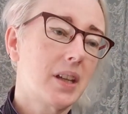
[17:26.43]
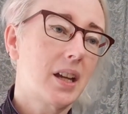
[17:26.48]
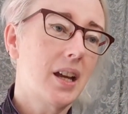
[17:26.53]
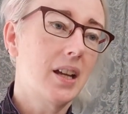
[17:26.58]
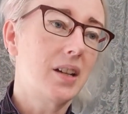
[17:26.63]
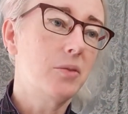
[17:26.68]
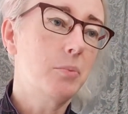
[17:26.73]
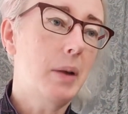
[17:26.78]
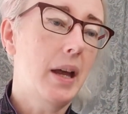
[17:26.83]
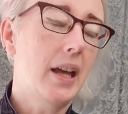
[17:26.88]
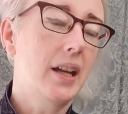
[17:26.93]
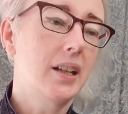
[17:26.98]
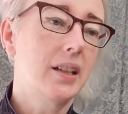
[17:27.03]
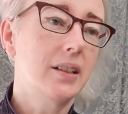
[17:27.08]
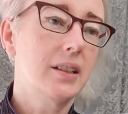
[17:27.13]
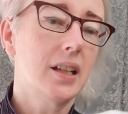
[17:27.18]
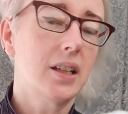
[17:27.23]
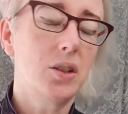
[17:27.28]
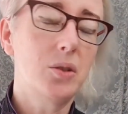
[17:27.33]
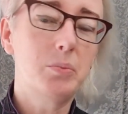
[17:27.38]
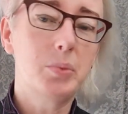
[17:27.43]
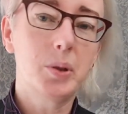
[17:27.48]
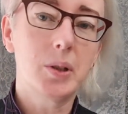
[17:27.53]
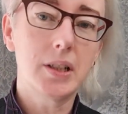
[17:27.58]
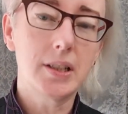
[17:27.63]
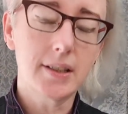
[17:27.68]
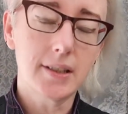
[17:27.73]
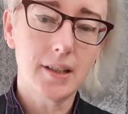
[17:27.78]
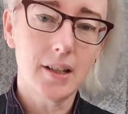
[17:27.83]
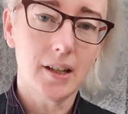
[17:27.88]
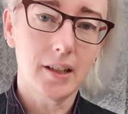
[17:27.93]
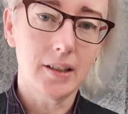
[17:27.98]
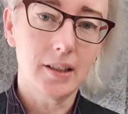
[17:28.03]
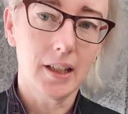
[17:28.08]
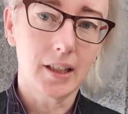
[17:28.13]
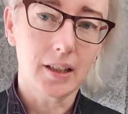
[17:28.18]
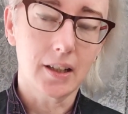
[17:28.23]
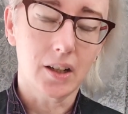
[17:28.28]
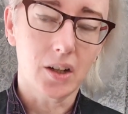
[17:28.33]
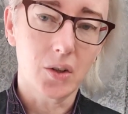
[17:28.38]
kind of padding that you put inside
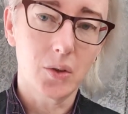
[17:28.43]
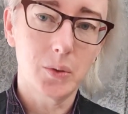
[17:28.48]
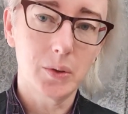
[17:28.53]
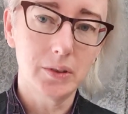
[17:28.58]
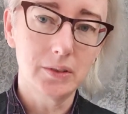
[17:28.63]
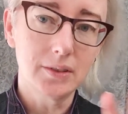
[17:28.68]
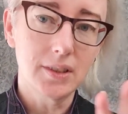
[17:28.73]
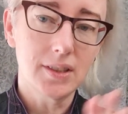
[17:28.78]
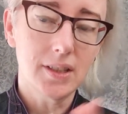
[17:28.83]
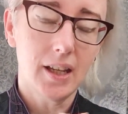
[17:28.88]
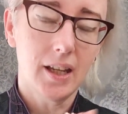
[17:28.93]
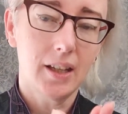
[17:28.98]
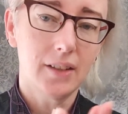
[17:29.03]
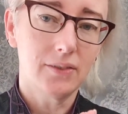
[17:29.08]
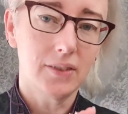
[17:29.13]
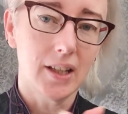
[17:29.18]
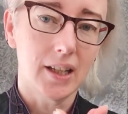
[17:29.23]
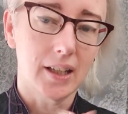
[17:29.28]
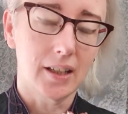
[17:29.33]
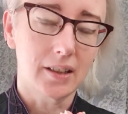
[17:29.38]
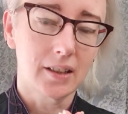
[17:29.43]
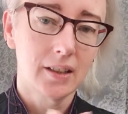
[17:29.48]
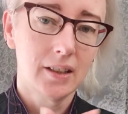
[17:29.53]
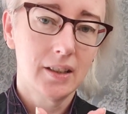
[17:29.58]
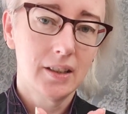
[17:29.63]
like a quilt to have like